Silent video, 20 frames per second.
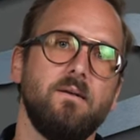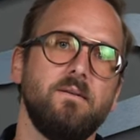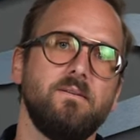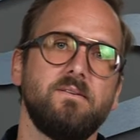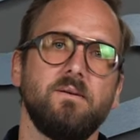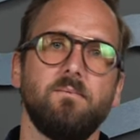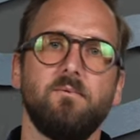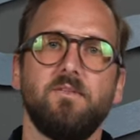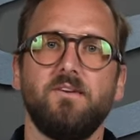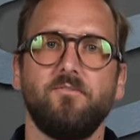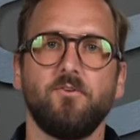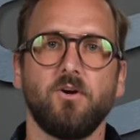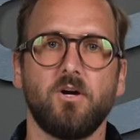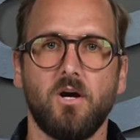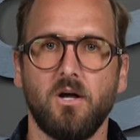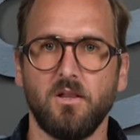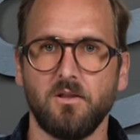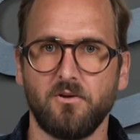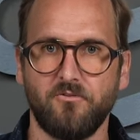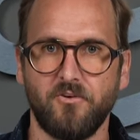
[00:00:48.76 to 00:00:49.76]
some of the different
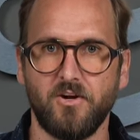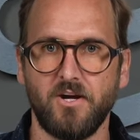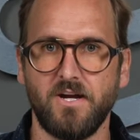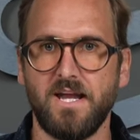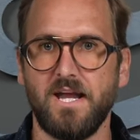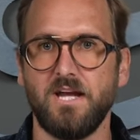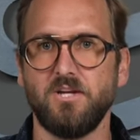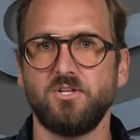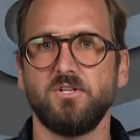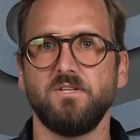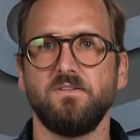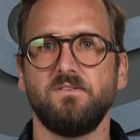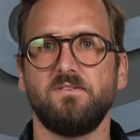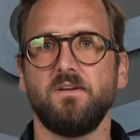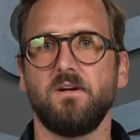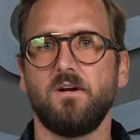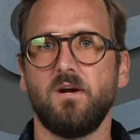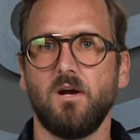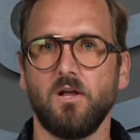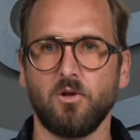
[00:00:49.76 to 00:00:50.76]
color variations,
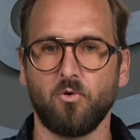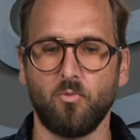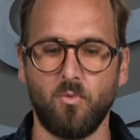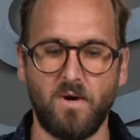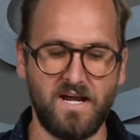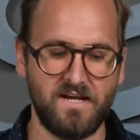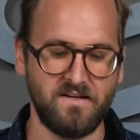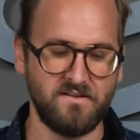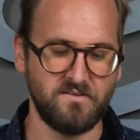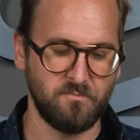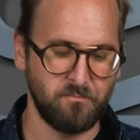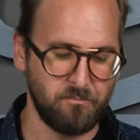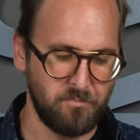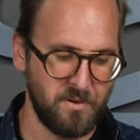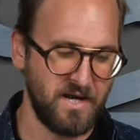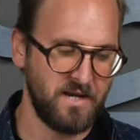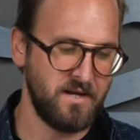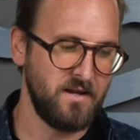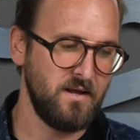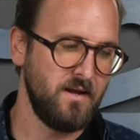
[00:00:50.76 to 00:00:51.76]
the colorways,
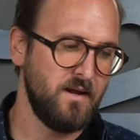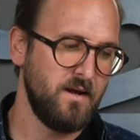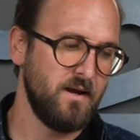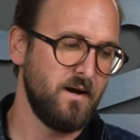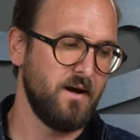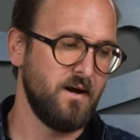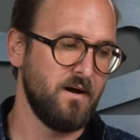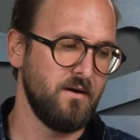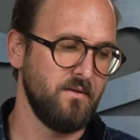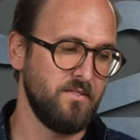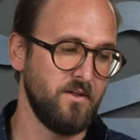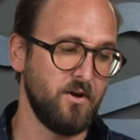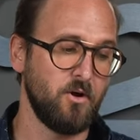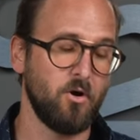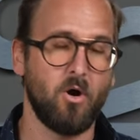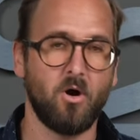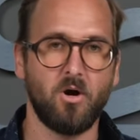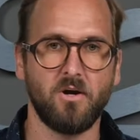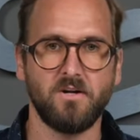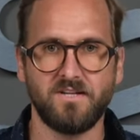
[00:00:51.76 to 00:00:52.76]
but
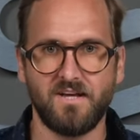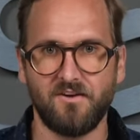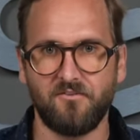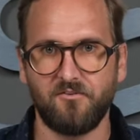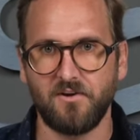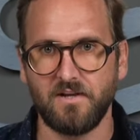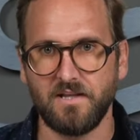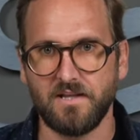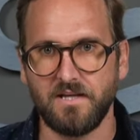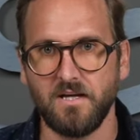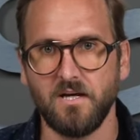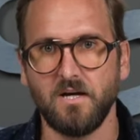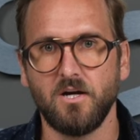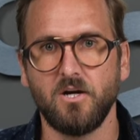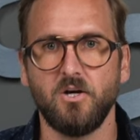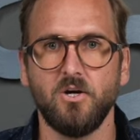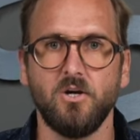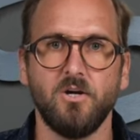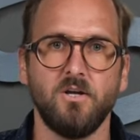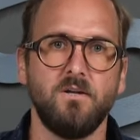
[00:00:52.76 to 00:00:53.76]
there are definitely a
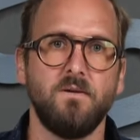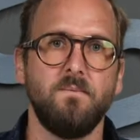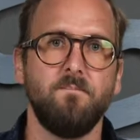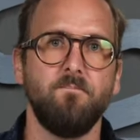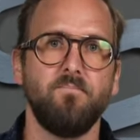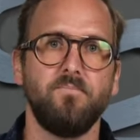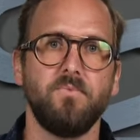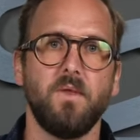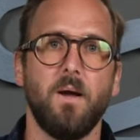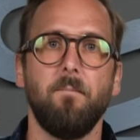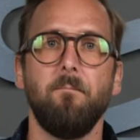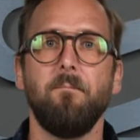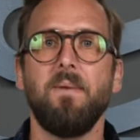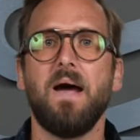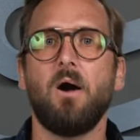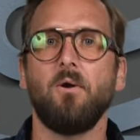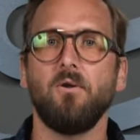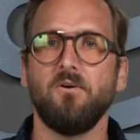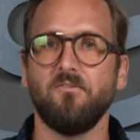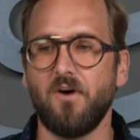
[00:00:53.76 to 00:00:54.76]
good
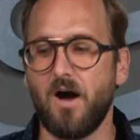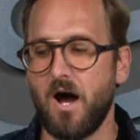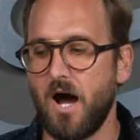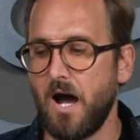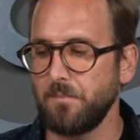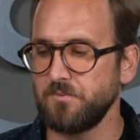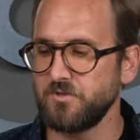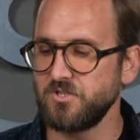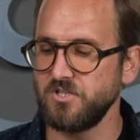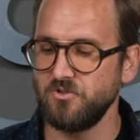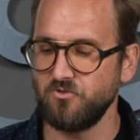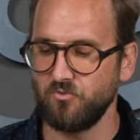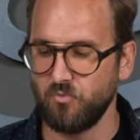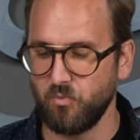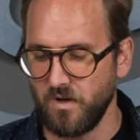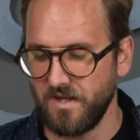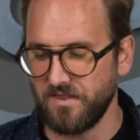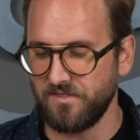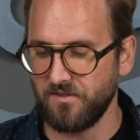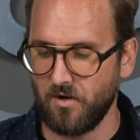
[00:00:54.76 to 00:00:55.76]
amount of options
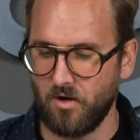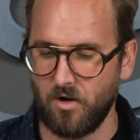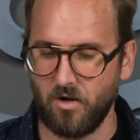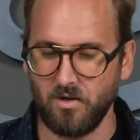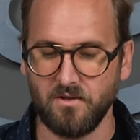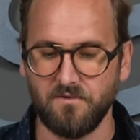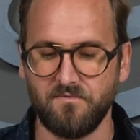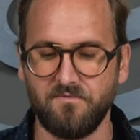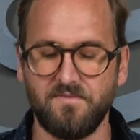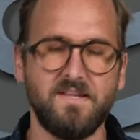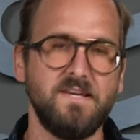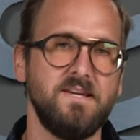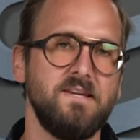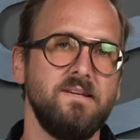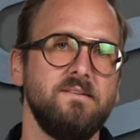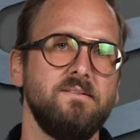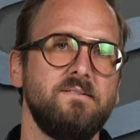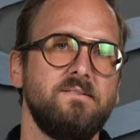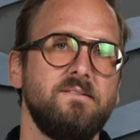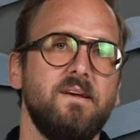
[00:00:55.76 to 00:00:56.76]
with all of
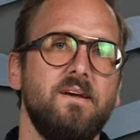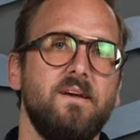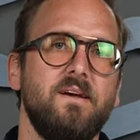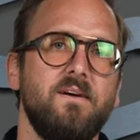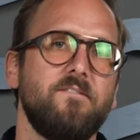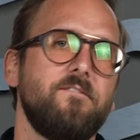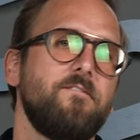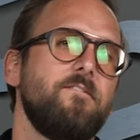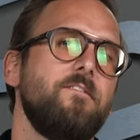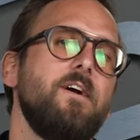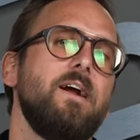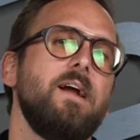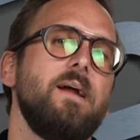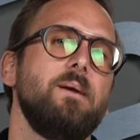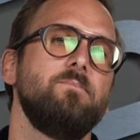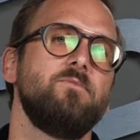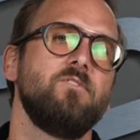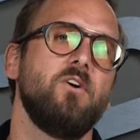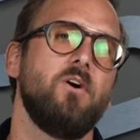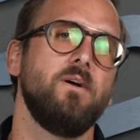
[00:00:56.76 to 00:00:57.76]
these
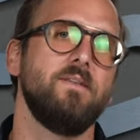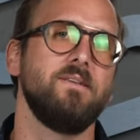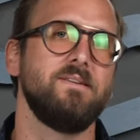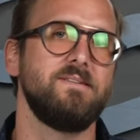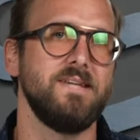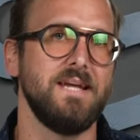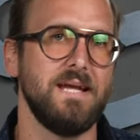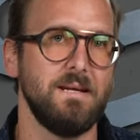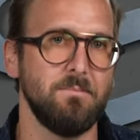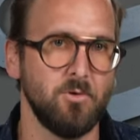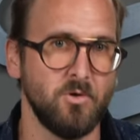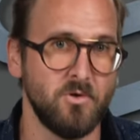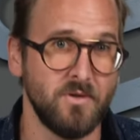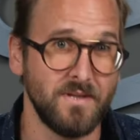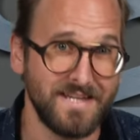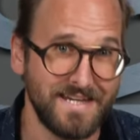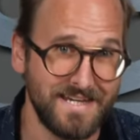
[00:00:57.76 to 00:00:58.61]
frames on the table